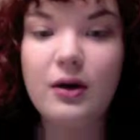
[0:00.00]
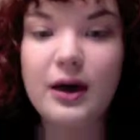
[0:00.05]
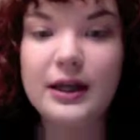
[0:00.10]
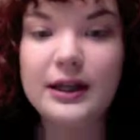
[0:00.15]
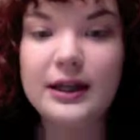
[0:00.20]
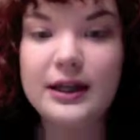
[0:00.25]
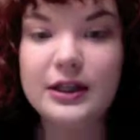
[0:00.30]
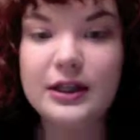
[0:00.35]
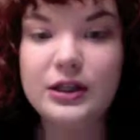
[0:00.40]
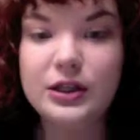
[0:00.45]
and
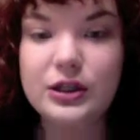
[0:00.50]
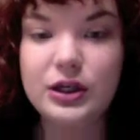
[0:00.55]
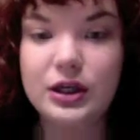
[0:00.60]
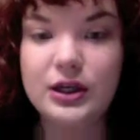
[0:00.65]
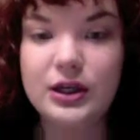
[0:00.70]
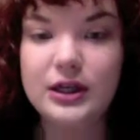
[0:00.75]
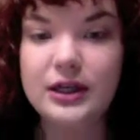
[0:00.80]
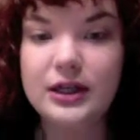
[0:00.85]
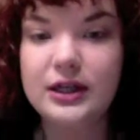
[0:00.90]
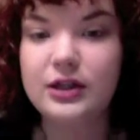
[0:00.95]
get
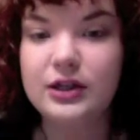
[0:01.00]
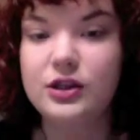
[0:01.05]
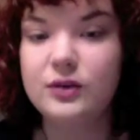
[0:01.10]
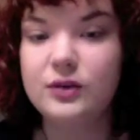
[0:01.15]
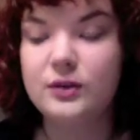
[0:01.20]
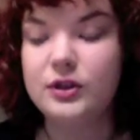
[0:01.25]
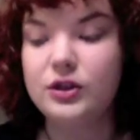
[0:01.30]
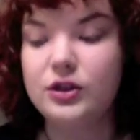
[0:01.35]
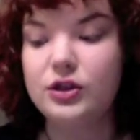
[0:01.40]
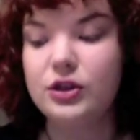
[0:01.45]
started. I just
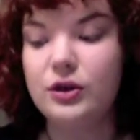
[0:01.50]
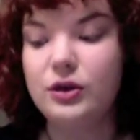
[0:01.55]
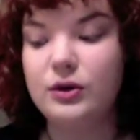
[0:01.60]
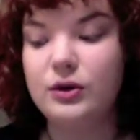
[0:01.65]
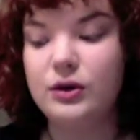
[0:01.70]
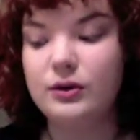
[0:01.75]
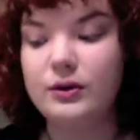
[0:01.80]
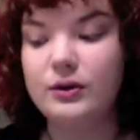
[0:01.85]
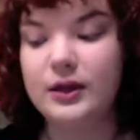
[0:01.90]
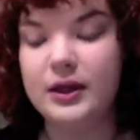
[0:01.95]
wanted to show
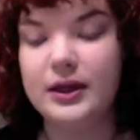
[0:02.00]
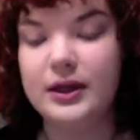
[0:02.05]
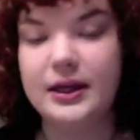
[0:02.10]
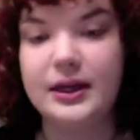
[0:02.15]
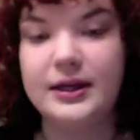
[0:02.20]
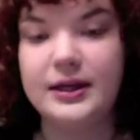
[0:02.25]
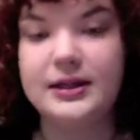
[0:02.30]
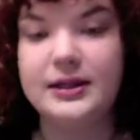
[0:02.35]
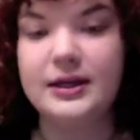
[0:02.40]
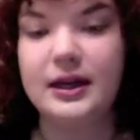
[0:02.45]
you the
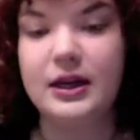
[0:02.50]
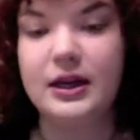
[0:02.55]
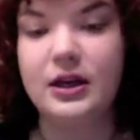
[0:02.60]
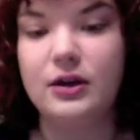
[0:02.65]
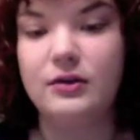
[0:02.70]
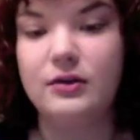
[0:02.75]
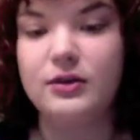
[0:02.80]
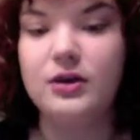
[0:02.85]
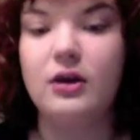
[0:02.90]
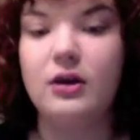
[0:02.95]
things that I
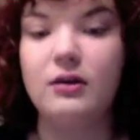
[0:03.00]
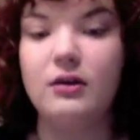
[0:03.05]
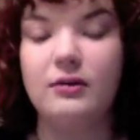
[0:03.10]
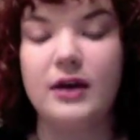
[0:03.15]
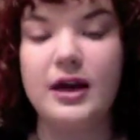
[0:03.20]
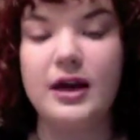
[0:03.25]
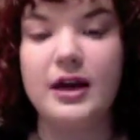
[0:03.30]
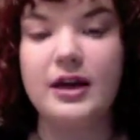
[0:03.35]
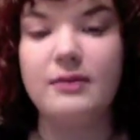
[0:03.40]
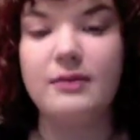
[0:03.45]
used
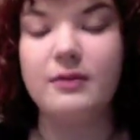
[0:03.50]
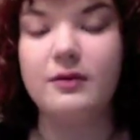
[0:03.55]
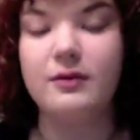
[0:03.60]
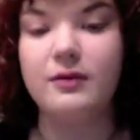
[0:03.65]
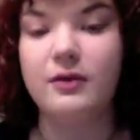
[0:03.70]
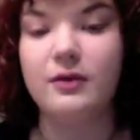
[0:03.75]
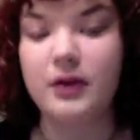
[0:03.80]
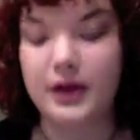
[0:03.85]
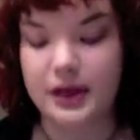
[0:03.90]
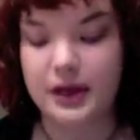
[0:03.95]
already
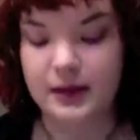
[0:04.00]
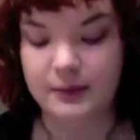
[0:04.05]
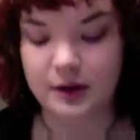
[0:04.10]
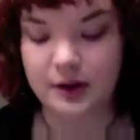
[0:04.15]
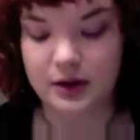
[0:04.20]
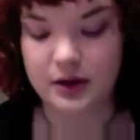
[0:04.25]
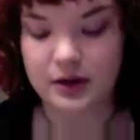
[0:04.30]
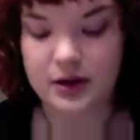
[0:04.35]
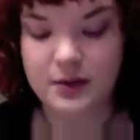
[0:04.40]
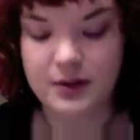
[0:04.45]
before I came
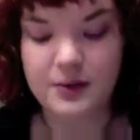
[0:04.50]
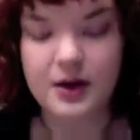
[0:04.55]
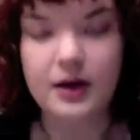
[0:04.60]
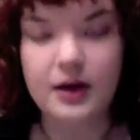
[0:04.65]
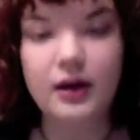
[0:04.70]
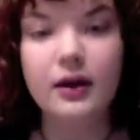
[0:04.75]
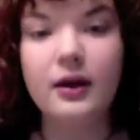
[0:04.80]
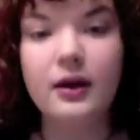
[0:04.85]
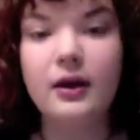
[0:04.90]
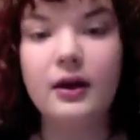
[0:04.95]
on
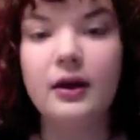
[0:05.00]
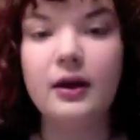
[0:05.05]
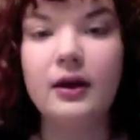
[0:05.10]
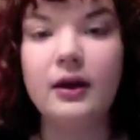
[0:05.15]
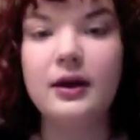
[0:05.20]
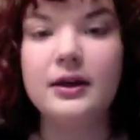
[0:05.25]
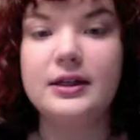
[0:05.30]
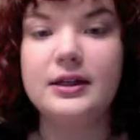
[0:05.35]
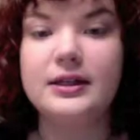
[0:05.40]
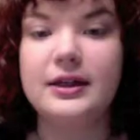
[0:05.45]
camera
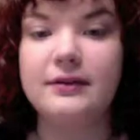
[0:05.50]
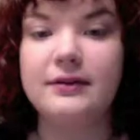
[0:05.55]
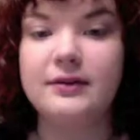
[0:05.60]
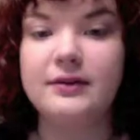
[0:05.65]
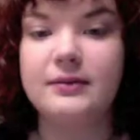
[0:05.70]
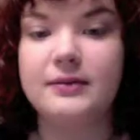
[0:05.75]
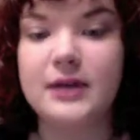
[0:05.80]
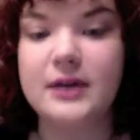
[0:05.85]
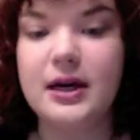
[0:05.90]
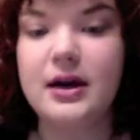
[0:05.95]
to save
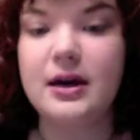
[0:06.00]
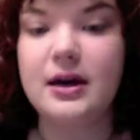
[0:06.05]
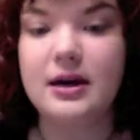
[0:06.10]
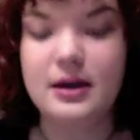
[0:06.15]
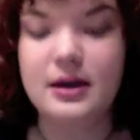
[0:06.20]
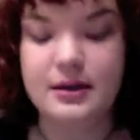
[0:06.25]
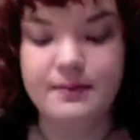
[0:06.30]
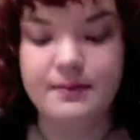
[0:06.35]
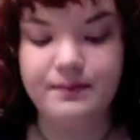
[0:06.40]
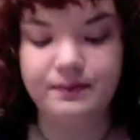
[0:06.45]
some
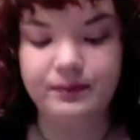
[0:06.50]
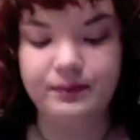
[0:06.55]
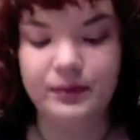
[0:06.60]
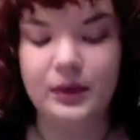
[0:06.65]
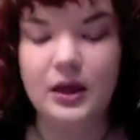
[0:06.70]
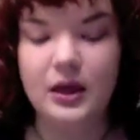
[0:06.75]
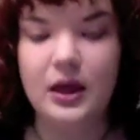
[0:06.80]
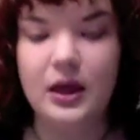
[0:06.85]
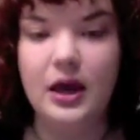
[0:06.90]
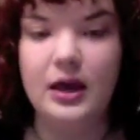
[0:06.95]
time.
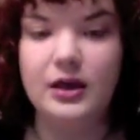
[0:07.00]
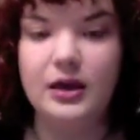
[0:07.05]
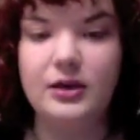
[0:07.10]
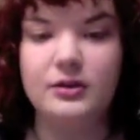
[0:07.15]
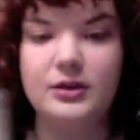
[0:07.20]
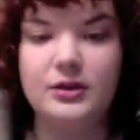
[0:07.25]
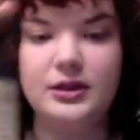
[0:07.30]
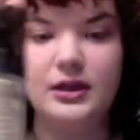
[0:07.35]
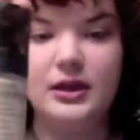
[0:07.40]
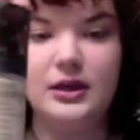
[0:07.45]
I
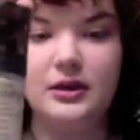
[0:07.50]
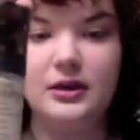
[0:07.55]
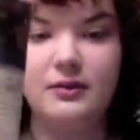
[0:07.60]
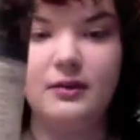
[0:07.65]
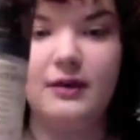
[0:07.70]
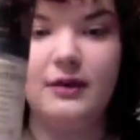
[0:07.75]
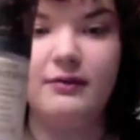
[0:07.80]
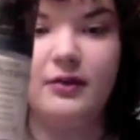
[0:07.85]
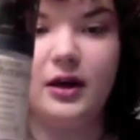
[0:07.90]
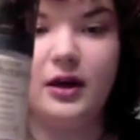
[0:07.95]
used the
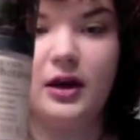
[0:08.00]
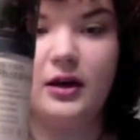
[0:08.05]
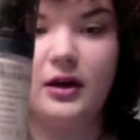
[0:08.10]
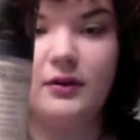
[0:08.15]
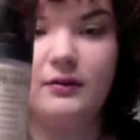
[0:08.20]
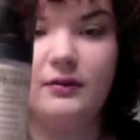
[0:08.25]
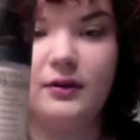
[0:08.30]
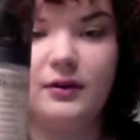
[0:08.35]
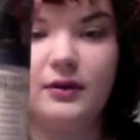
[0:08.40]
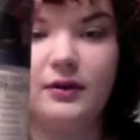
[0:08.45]
Revlon
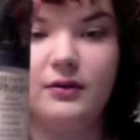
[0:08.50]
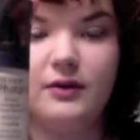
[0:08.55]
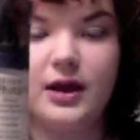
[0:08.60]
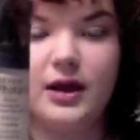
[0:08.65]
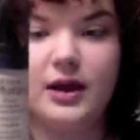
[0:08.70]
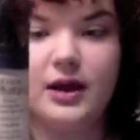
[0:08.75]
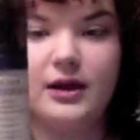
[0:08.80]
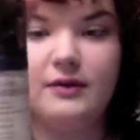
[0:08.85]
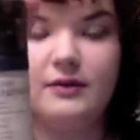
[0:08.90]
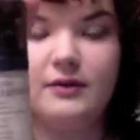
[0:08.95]

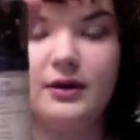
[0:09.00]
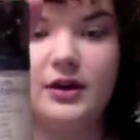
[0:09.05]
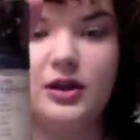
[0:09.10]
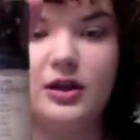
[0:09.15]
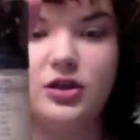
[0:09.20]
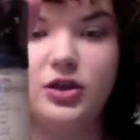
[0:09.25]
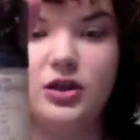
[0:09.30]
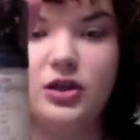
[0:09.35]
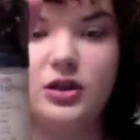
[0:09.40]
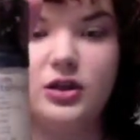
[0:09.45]
PhotoReady
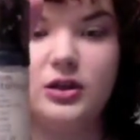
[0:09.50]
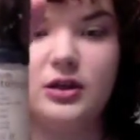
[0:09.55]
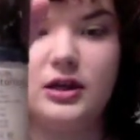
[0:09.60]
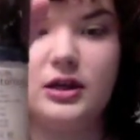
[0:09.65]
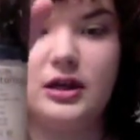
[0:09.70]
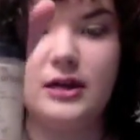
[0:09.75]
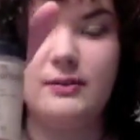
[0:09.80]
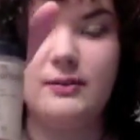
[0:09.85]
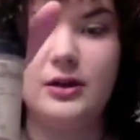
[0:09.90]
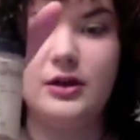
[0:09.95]
foundation,
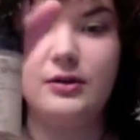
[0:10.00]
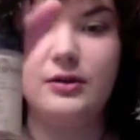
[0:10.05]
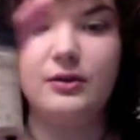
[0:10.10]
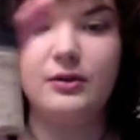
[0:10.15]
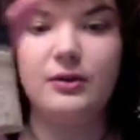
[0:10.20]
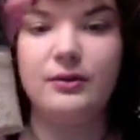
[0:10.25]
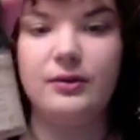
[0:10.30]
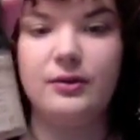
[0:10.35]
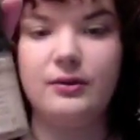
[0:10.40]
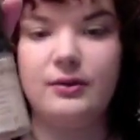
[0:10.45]
and I'm
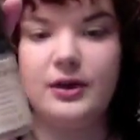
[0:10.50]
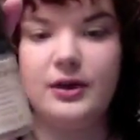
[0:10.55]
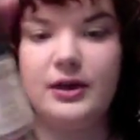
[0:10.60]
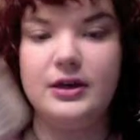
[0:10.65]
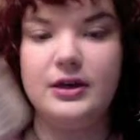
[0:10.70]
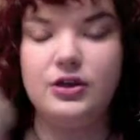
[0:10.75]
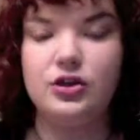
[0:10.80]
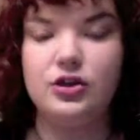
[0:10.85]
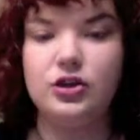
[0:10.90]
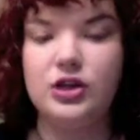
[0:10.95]
in
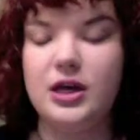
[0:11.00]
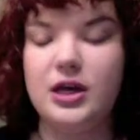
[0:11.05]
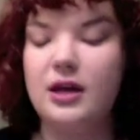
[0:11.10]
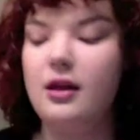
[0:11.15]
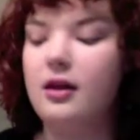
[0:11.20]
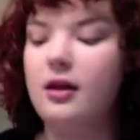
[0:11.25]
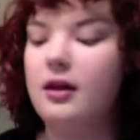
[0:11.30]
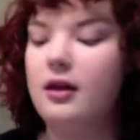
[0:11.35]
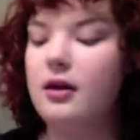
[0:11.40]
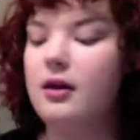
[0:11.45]
003
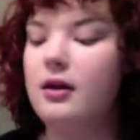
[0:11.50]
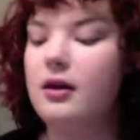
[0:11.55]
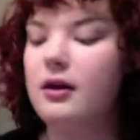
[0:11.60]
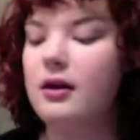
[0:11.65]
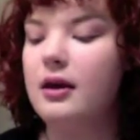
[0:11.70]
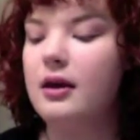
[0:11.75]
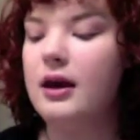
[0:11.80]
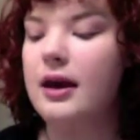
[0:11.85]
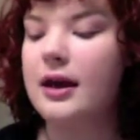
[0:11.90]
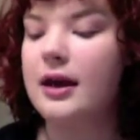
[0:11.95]
shell,
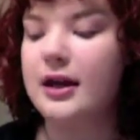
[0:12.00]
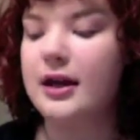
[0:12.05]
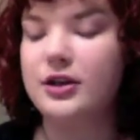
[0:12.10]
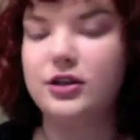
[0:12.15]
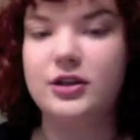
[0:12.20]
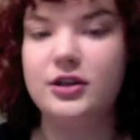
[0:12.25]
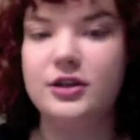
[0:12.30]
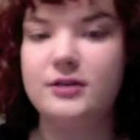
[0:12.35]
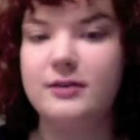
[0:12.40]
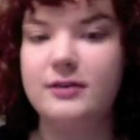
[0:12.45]
and I
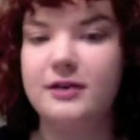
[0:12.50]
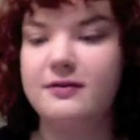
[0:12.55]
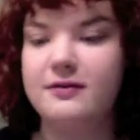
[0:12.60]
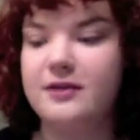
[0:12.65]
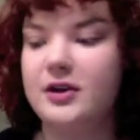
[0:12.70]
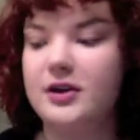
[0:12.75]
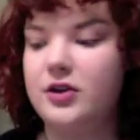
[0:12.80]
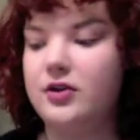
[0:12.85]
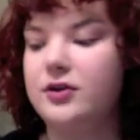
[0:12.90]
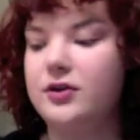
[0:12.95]
just use my
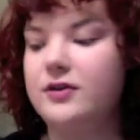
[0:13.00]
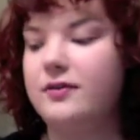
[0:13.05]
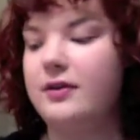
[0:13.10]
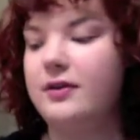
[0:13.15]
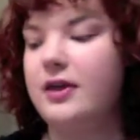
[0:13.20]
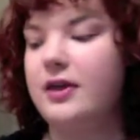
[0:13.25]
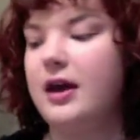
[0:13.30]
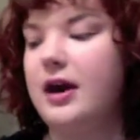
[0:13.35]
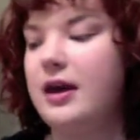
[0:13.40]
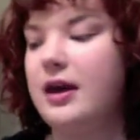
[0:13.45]
fingers for
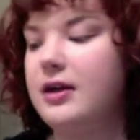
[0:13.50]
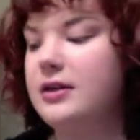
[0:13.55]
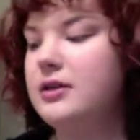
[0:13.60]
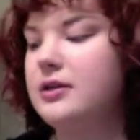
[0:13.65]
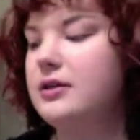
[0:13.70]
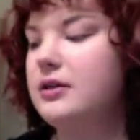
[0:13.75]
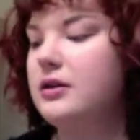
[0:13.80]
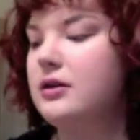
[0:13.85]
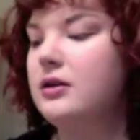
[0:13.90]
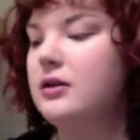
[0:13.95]
that.